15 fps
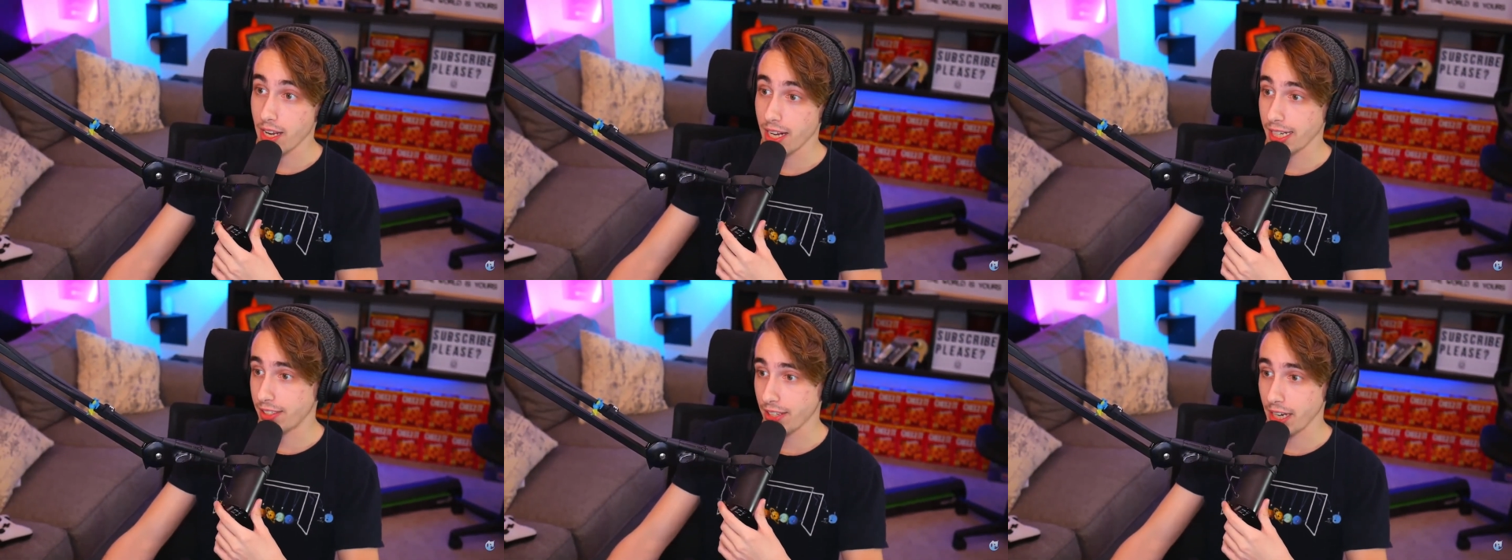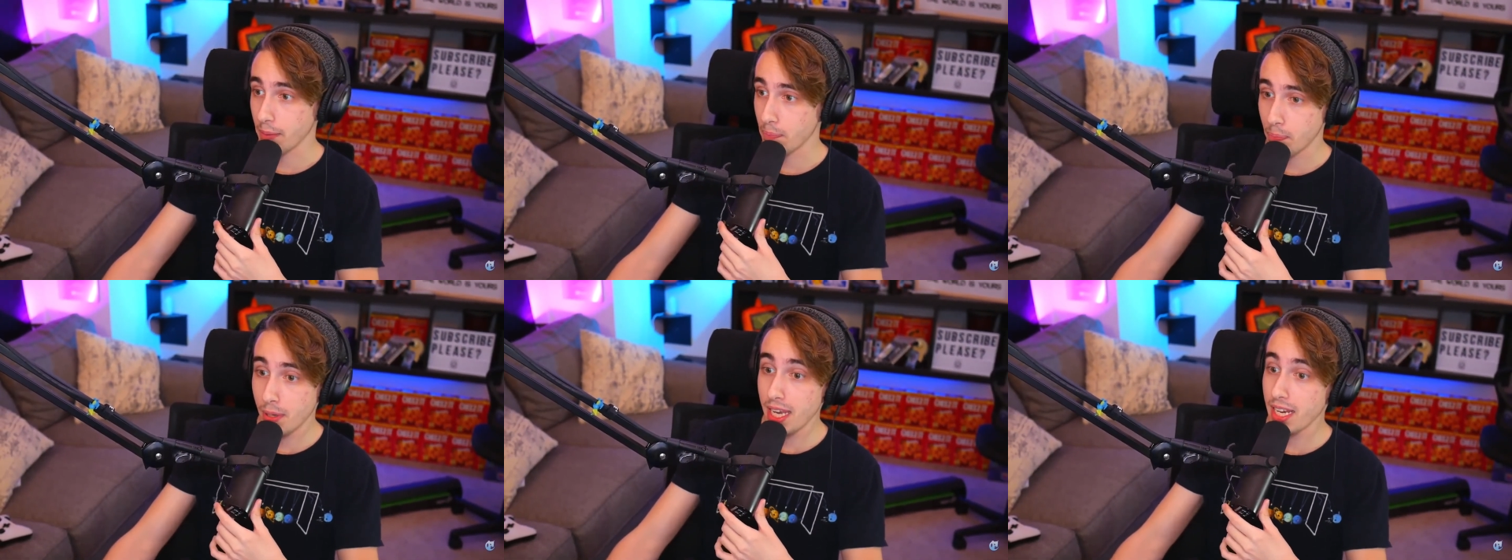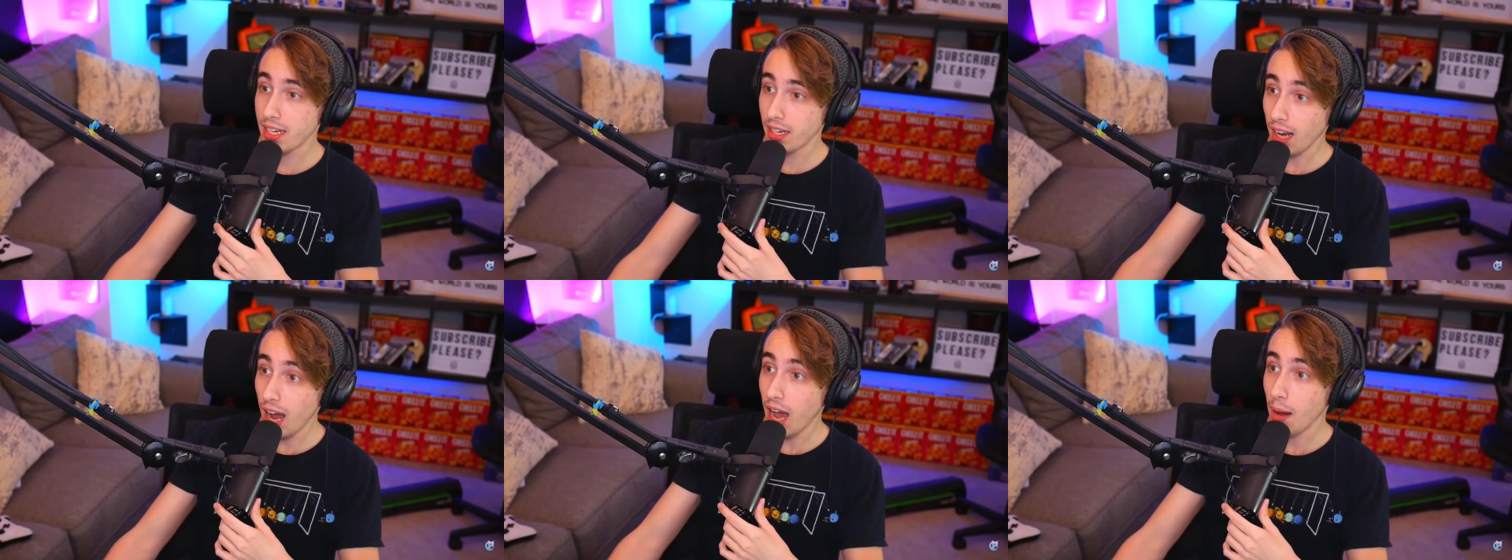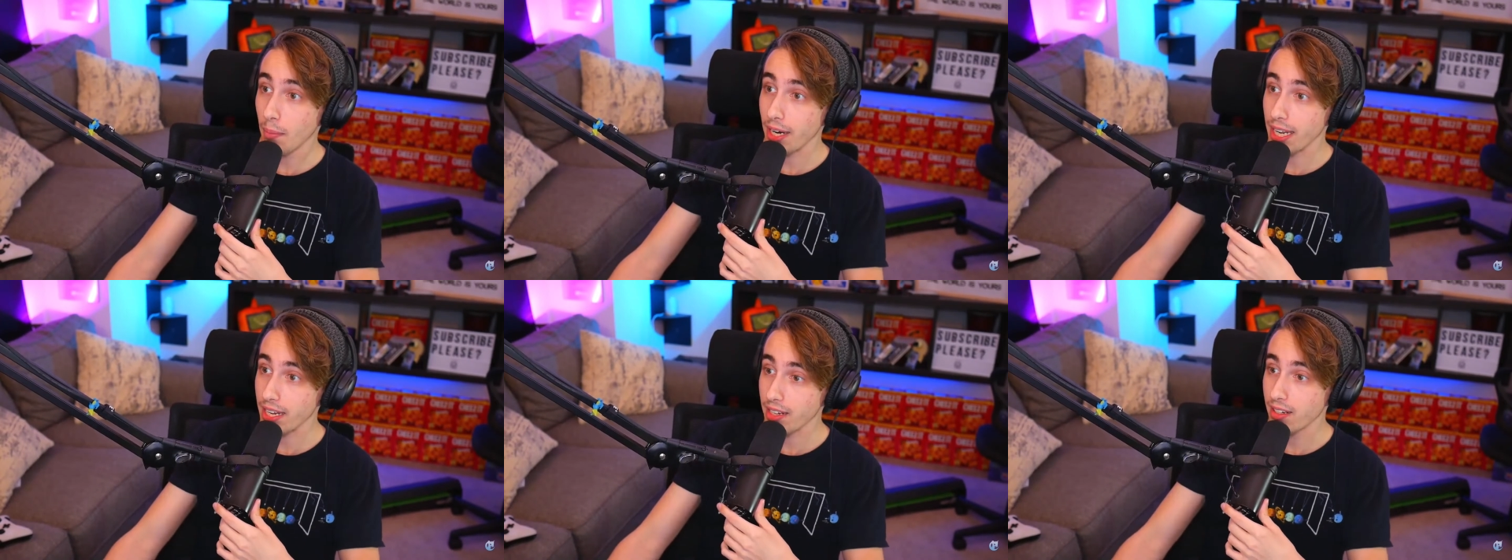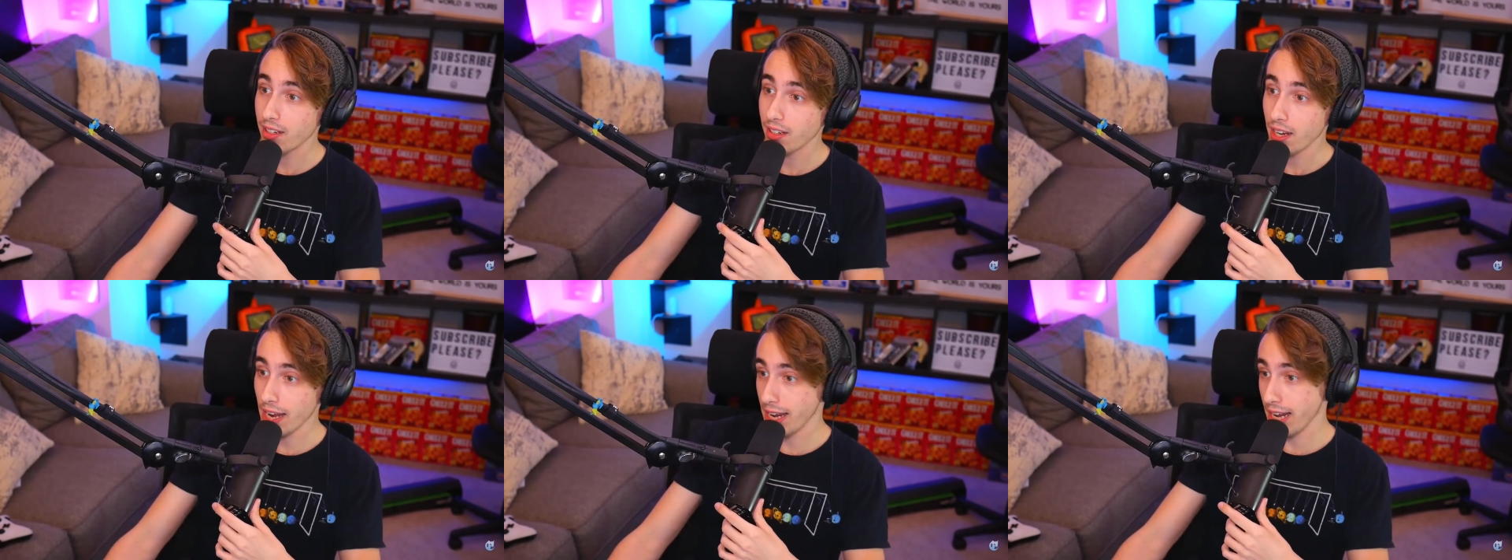It's like peak comedy.
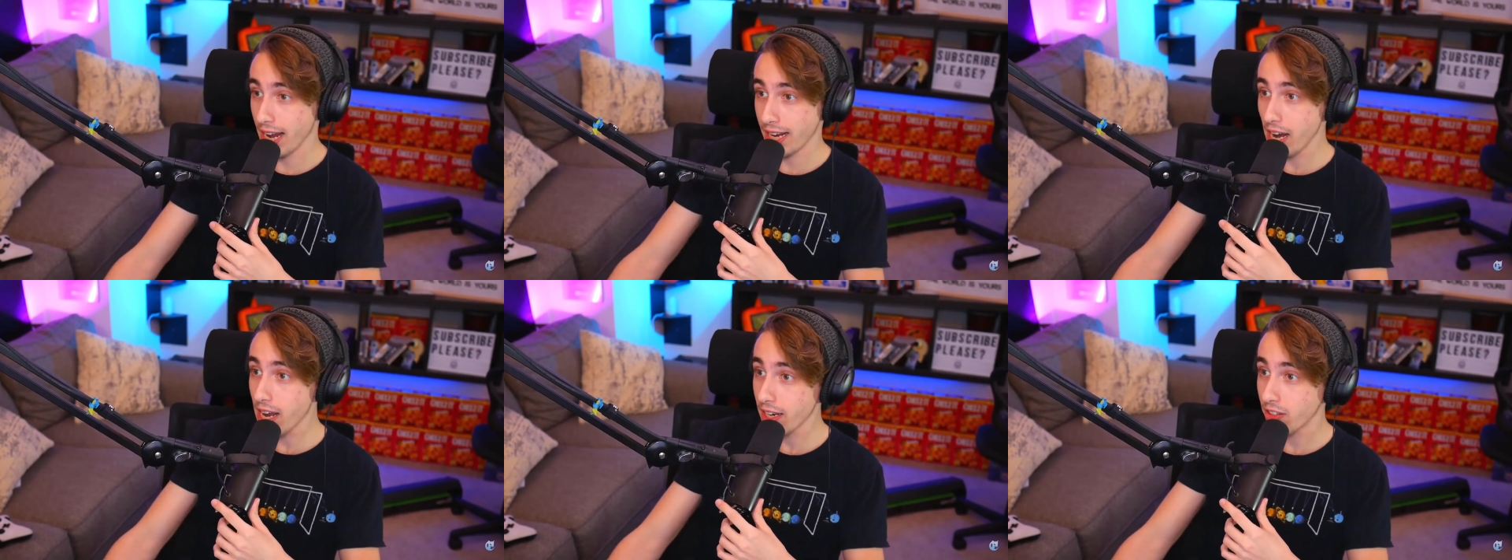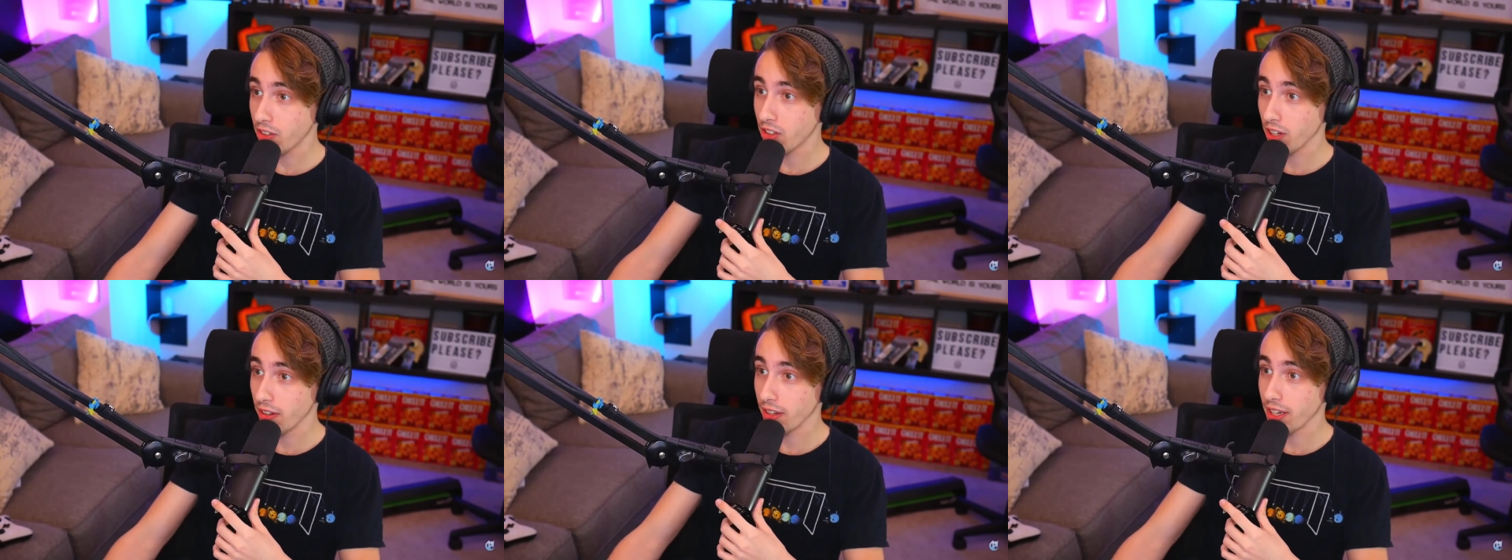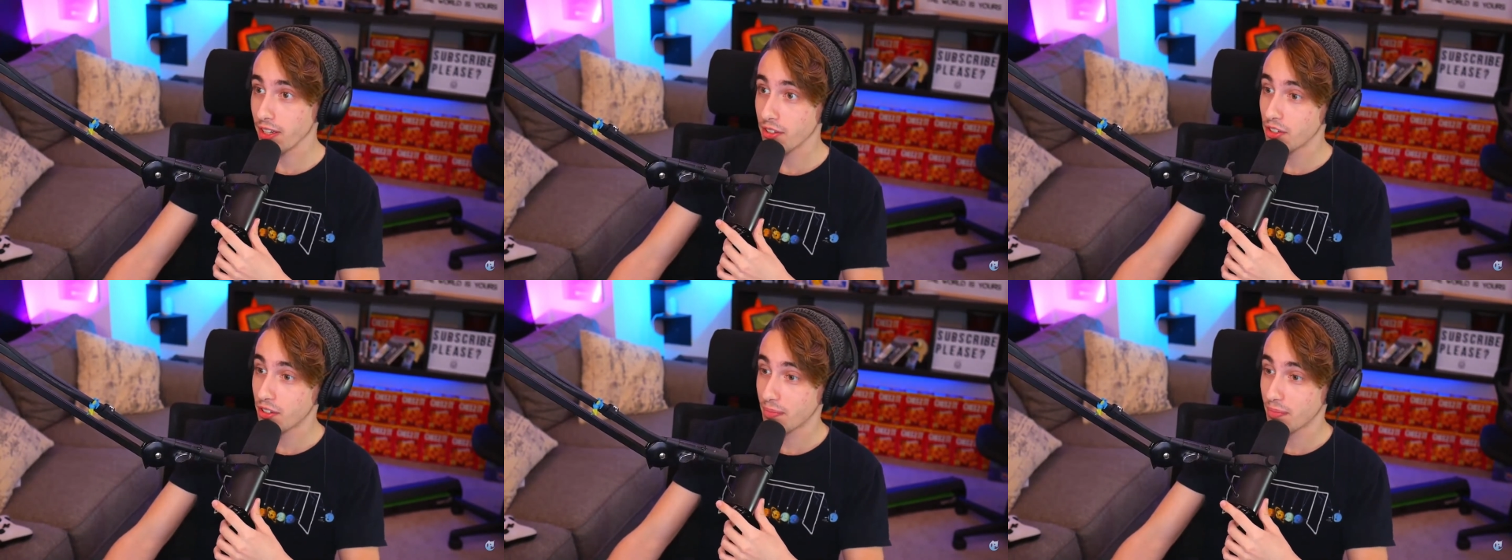And it, it kind of still is,